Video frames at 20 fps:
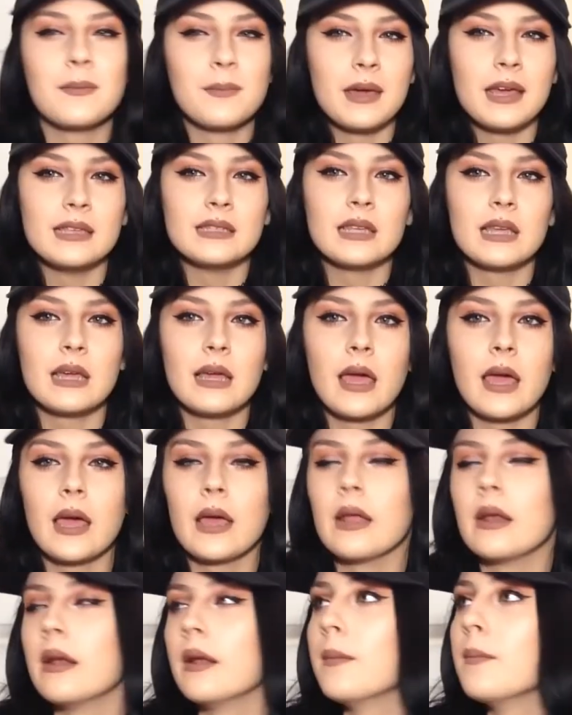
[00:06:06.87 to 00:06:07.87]
amazing
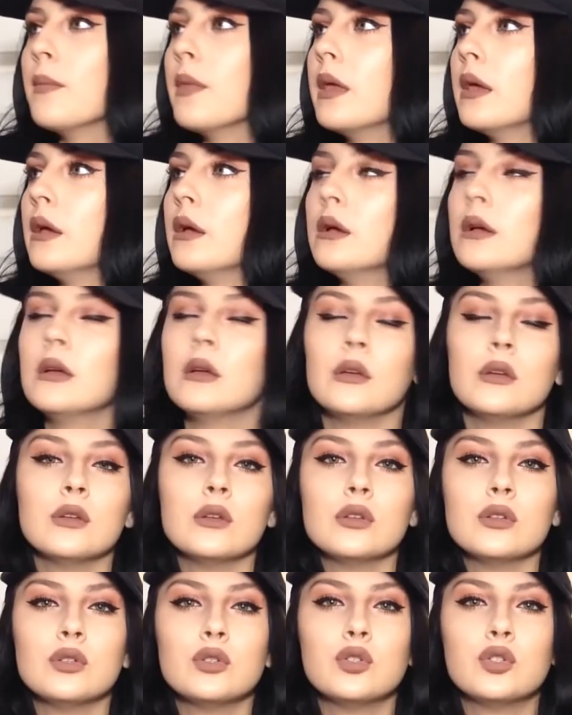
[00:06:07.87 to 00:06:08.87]
and
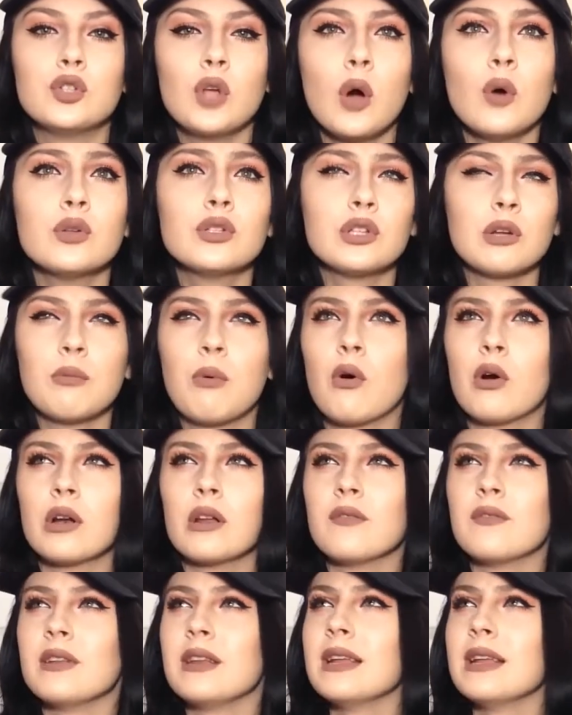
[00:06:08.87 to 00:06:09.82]
so supportive.